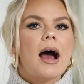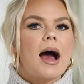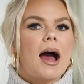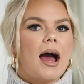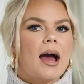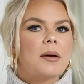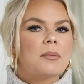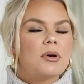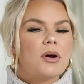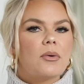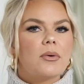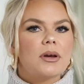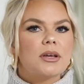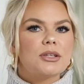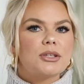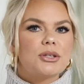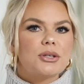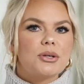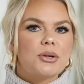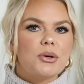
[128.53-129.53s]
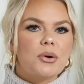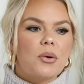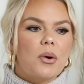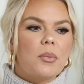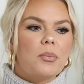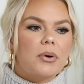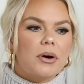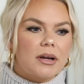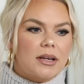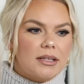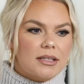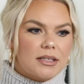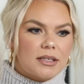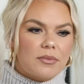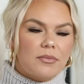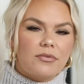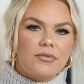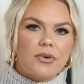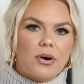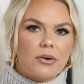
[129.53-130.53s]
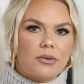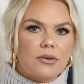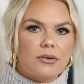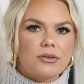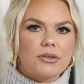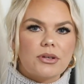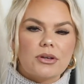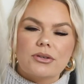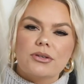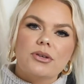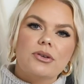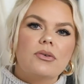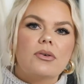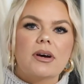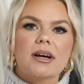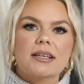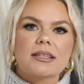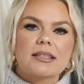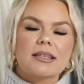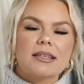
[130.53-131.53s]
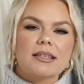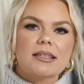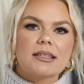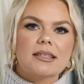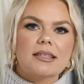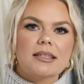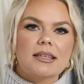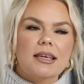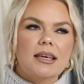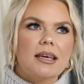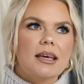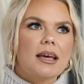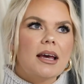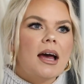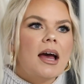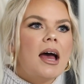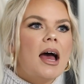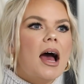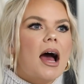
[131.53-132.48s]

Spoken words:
I'm going to put in some photos so you guys can see.